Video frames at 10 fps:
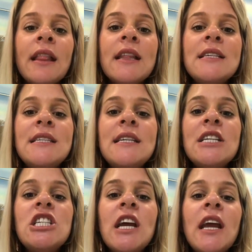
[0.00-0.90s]
The
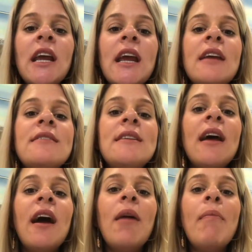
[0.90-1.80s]
stitching is
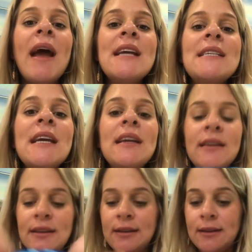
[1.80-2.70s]
amazing.
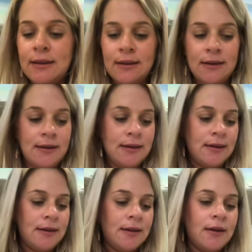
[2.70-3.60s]

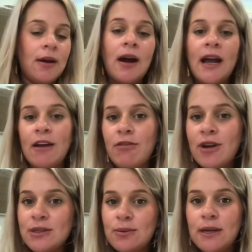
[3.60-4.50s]
I have
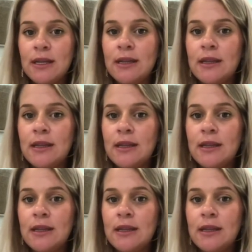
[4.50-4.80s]
worked with